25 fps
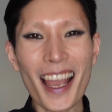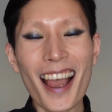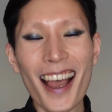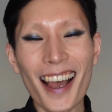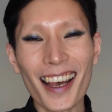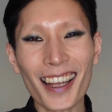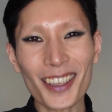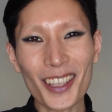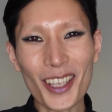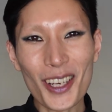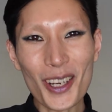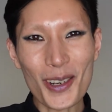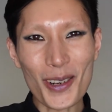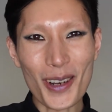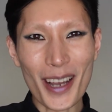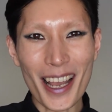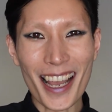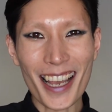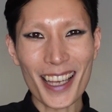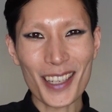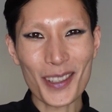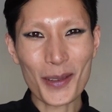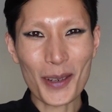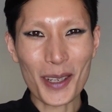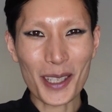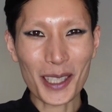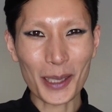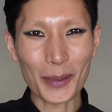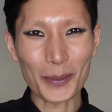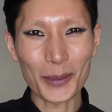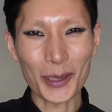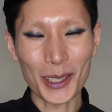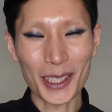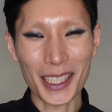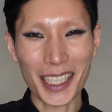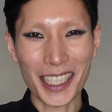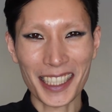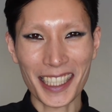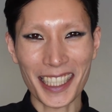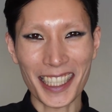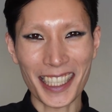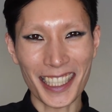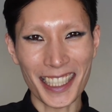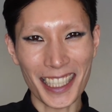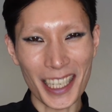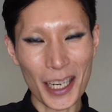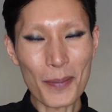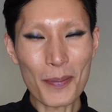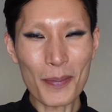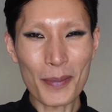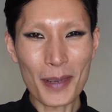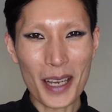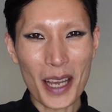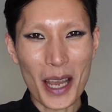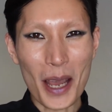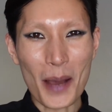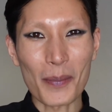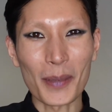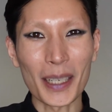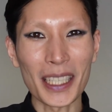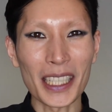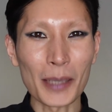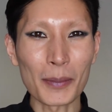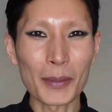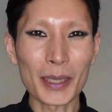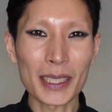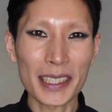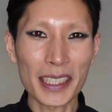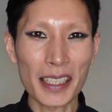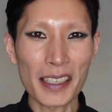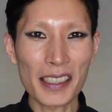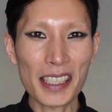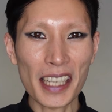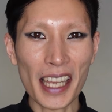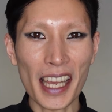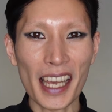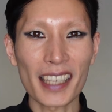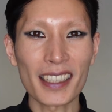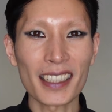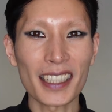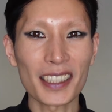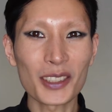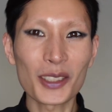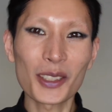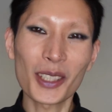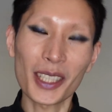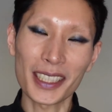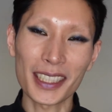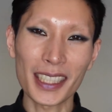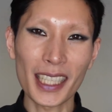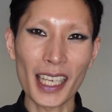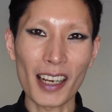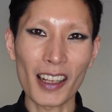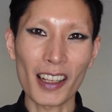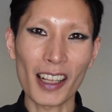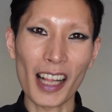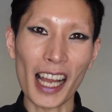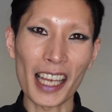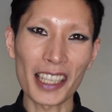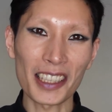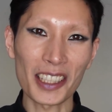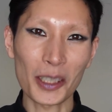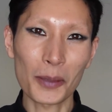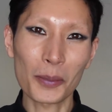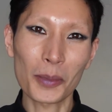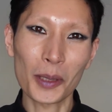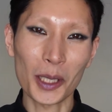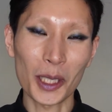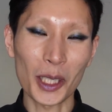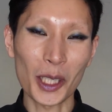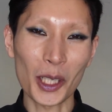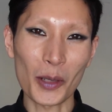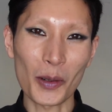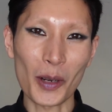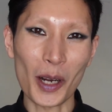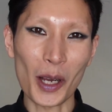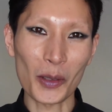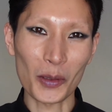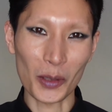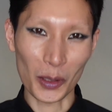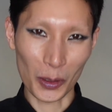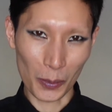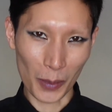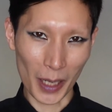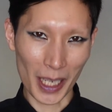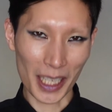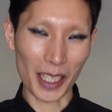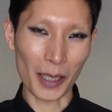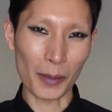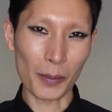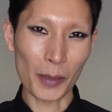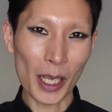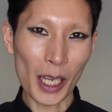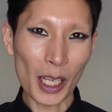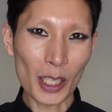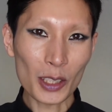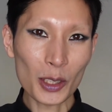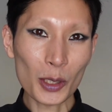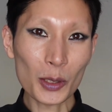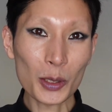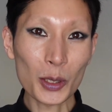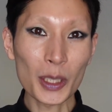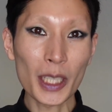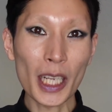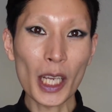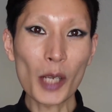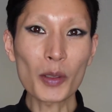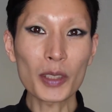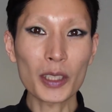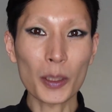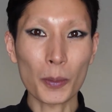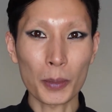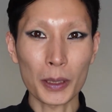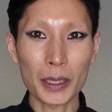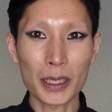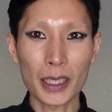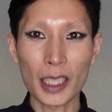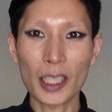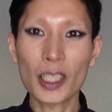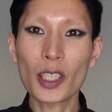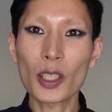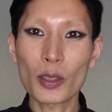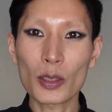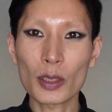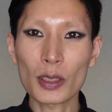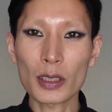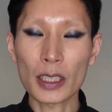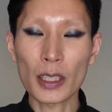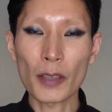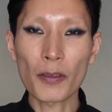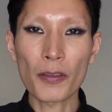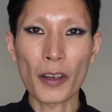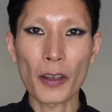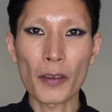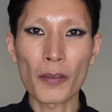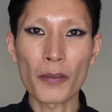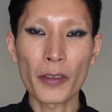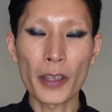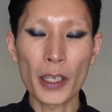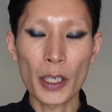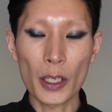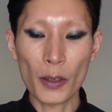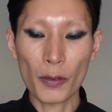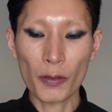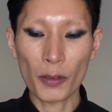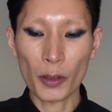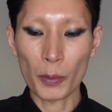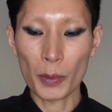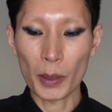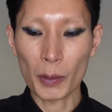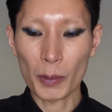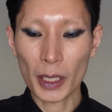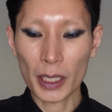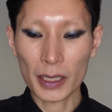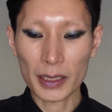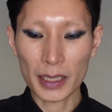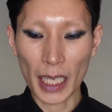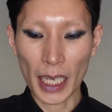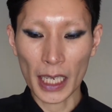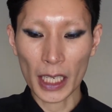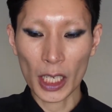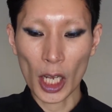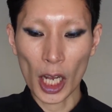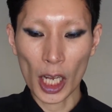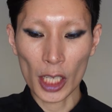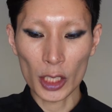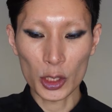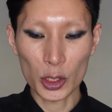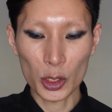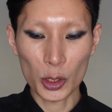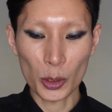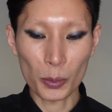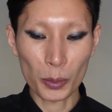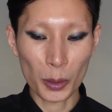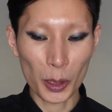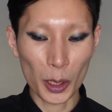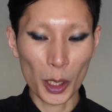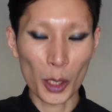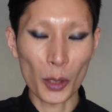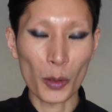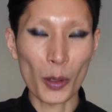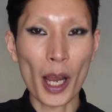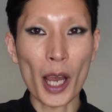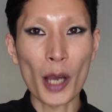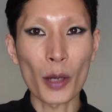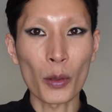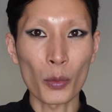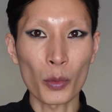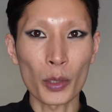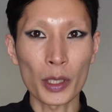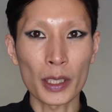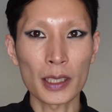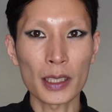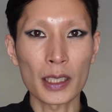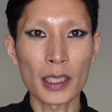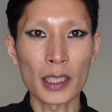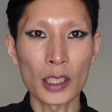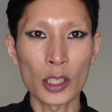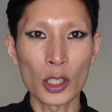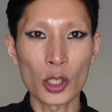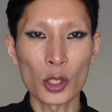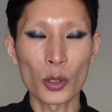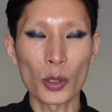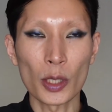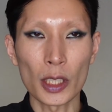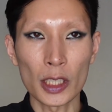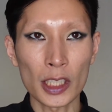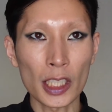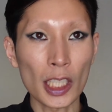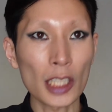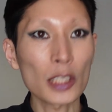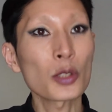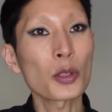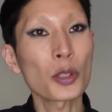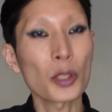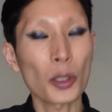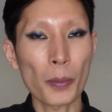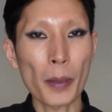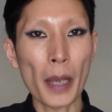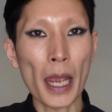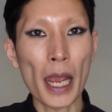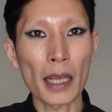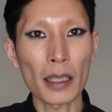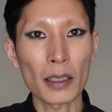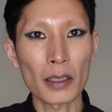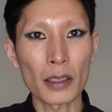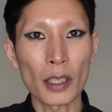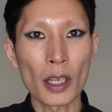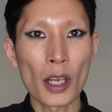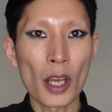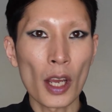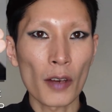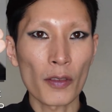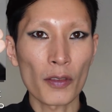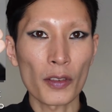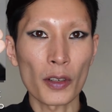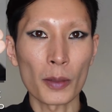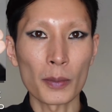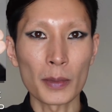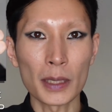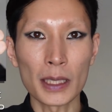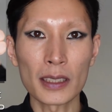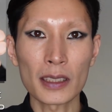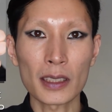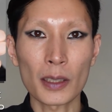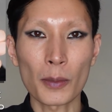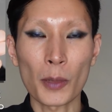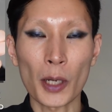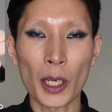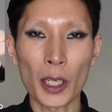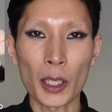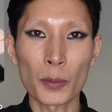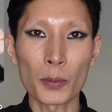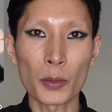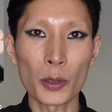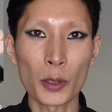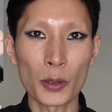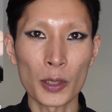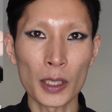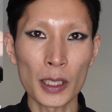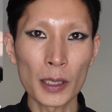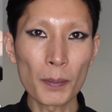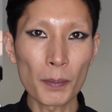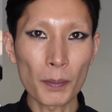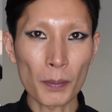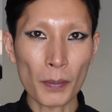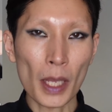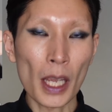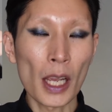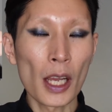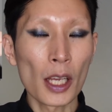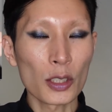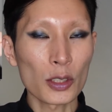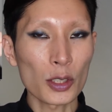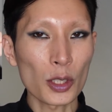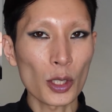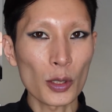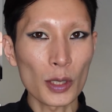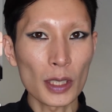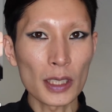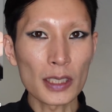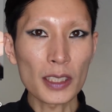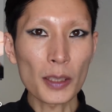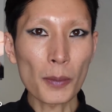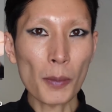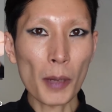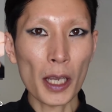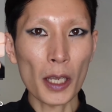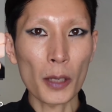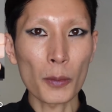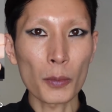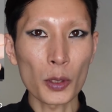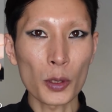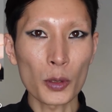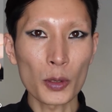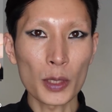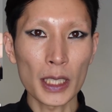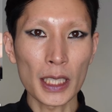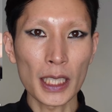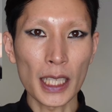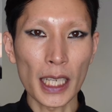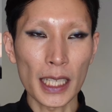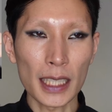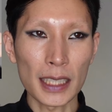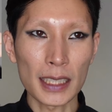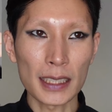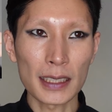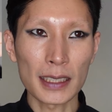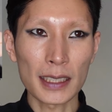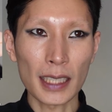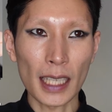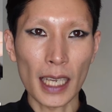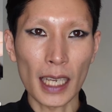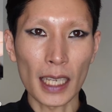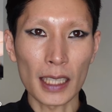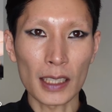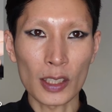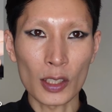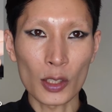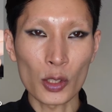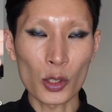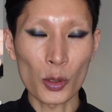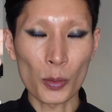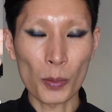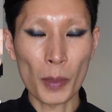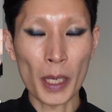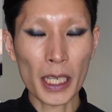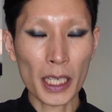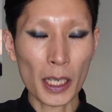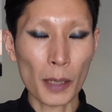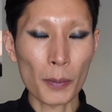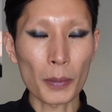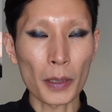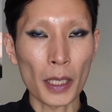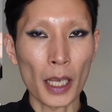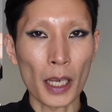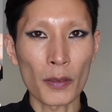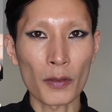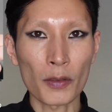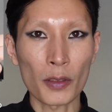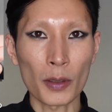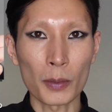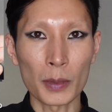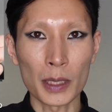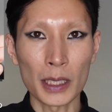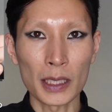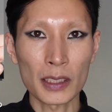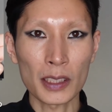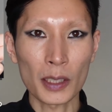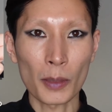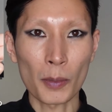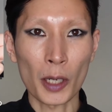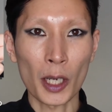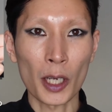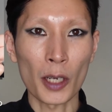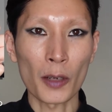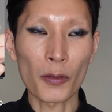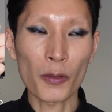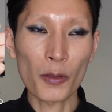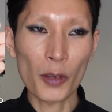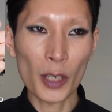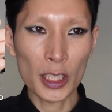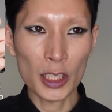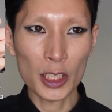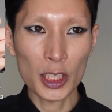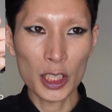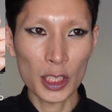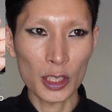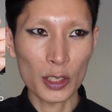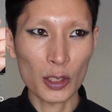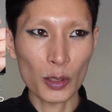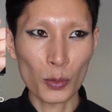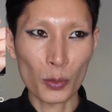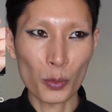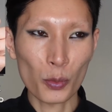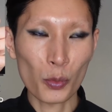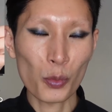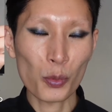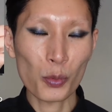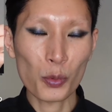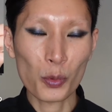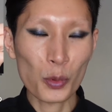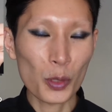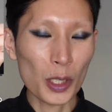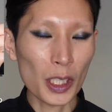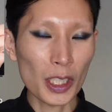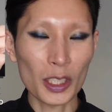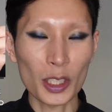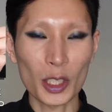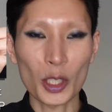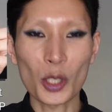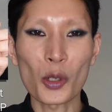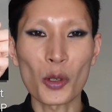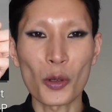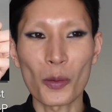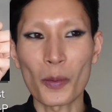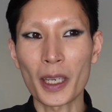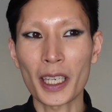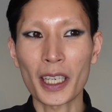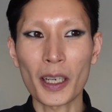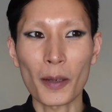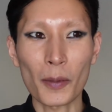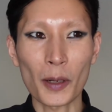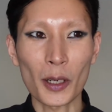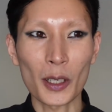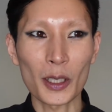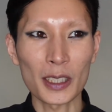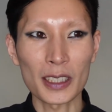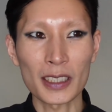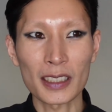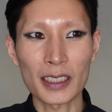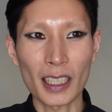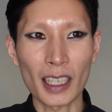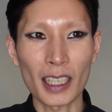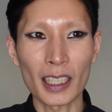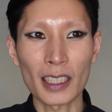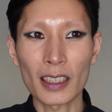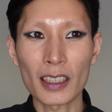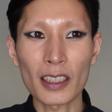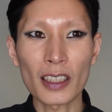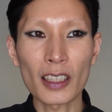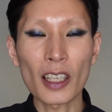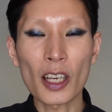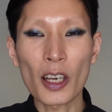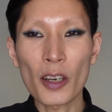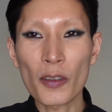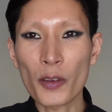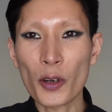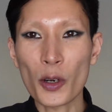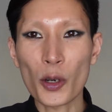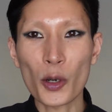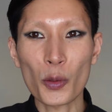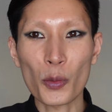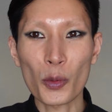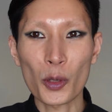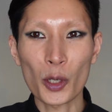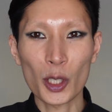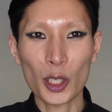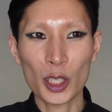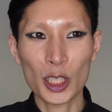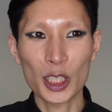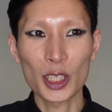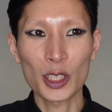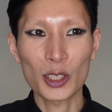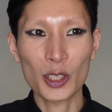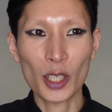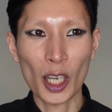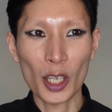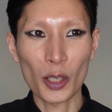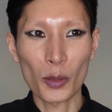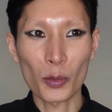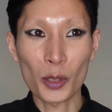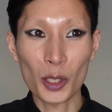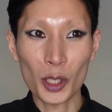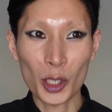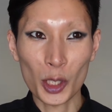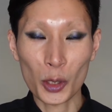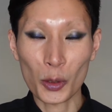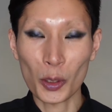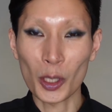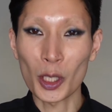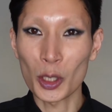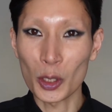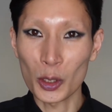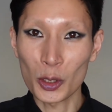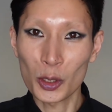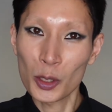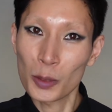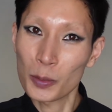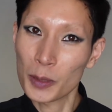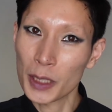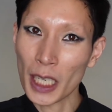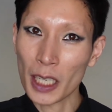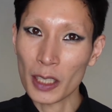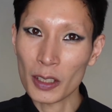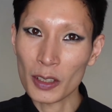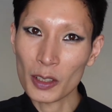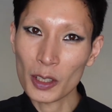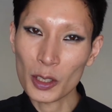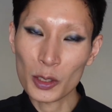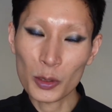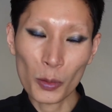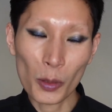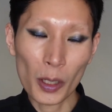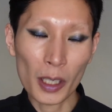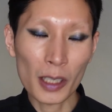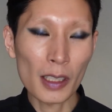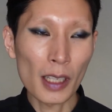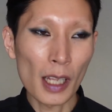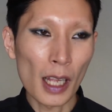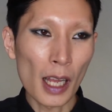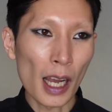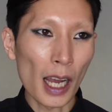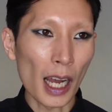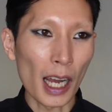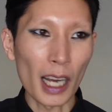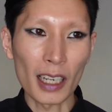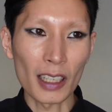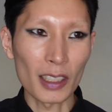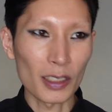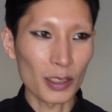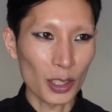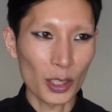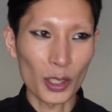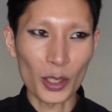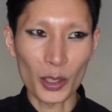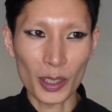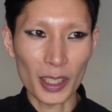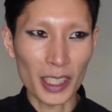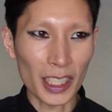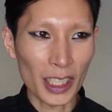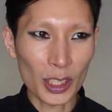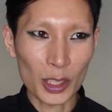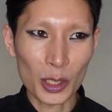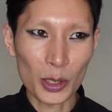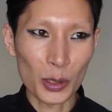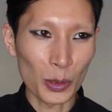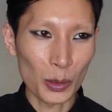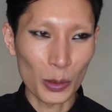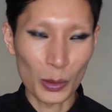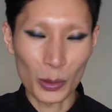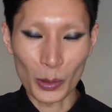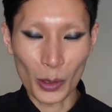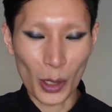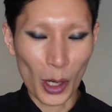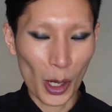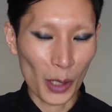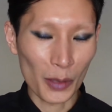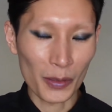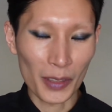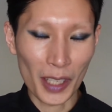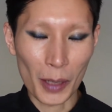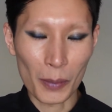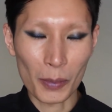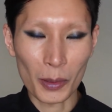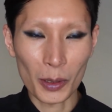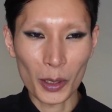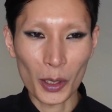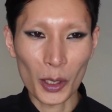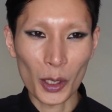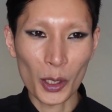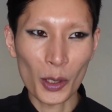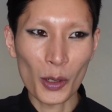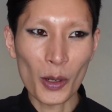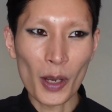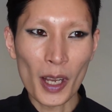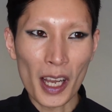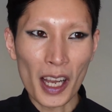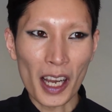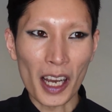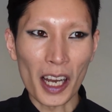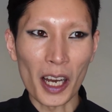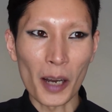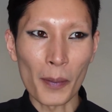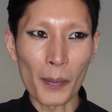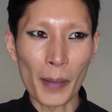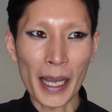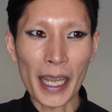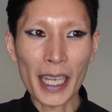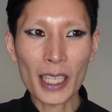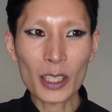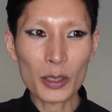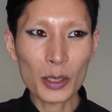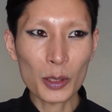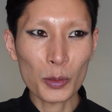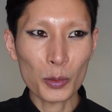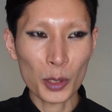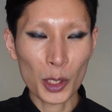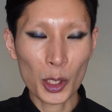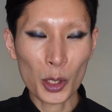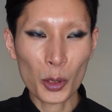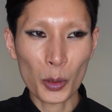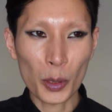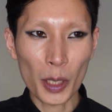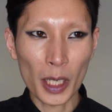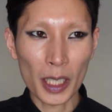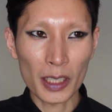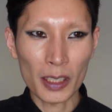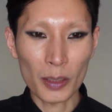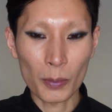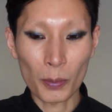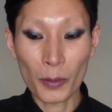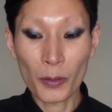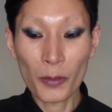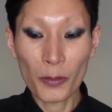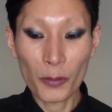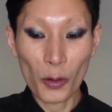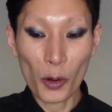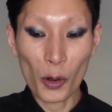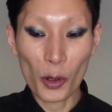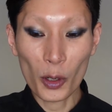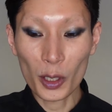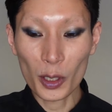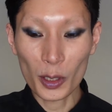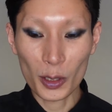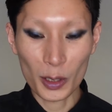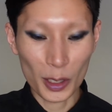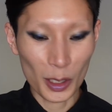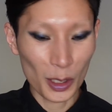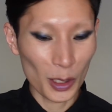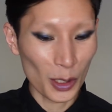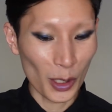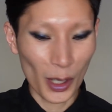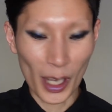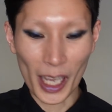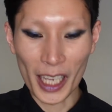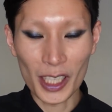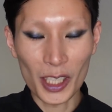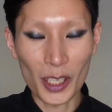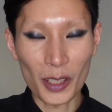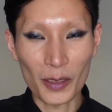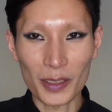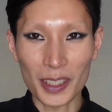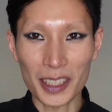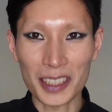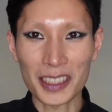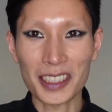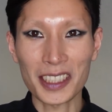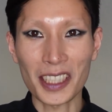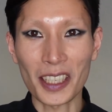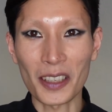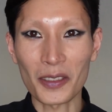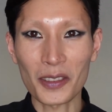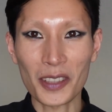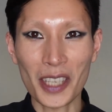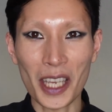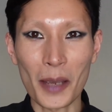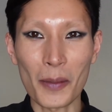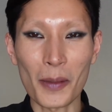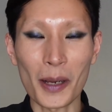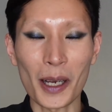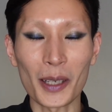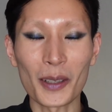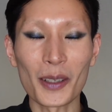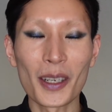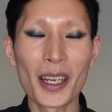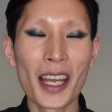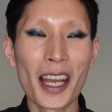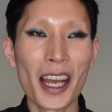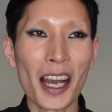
Hello and welcome to Tucking It Up. My name is Tuck, and as you can tell, I like playing around with makeup. So today was a particularly fun video for me because I got to play around with the new industrial palette from Isamaya Beauty. So Isamaya Beauty is the new makeup line from Isamaya French. She's a really cool makeup artist. I love her work. She's got a really great YouTube channel as well. I'll link to all of that below. I actually recreated before any of this stuff came out.